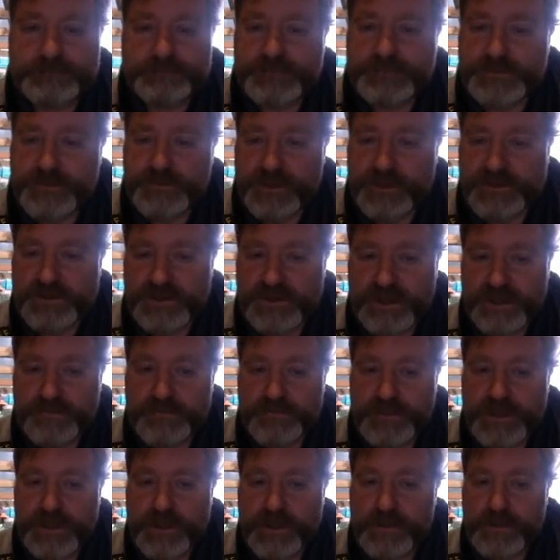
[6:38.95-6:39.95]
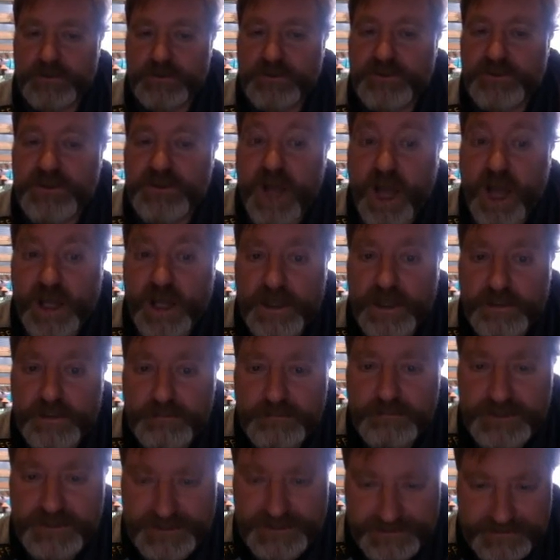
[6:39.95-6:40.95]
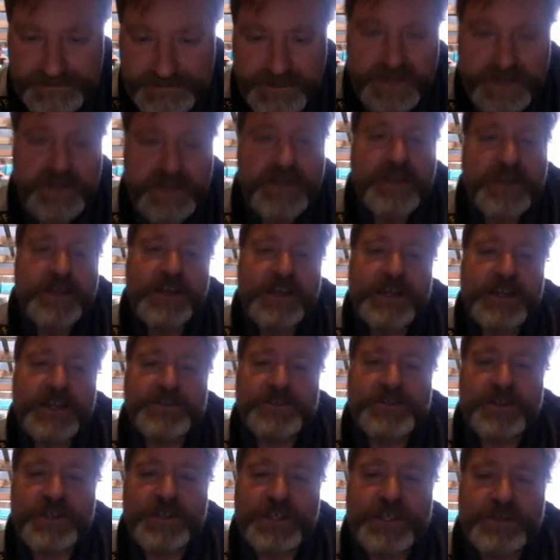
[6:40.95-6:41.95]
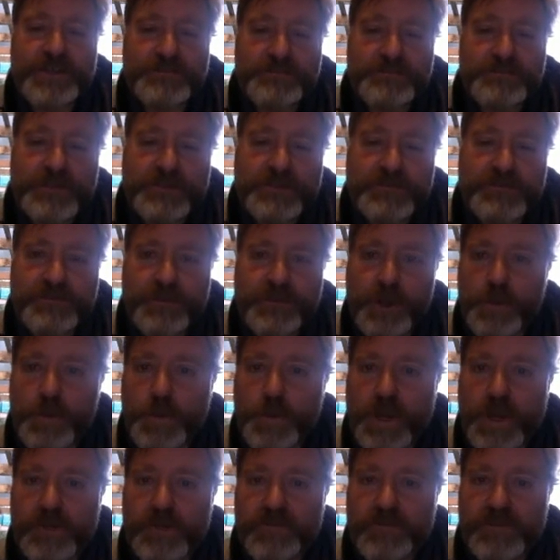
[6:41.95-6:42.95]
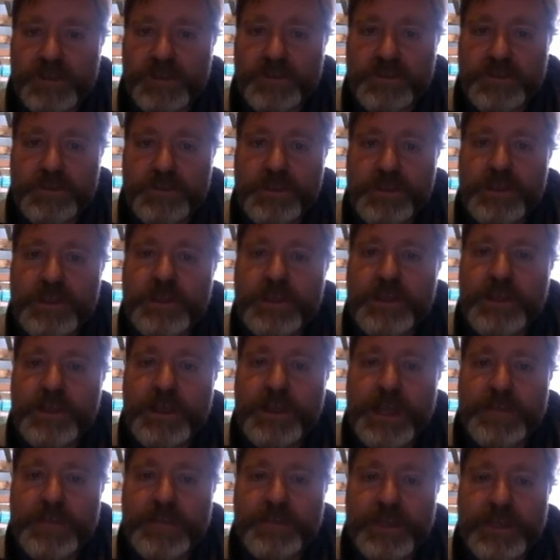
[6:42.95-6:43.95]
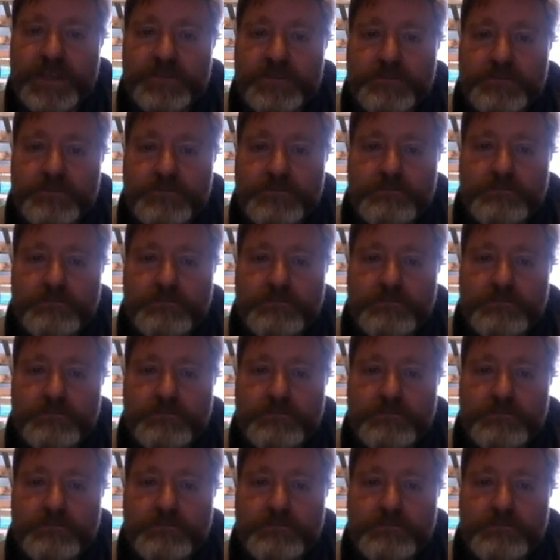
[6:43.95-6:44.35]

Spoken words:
Strange enough, they go into the sky, and so they're a low wavelength, and they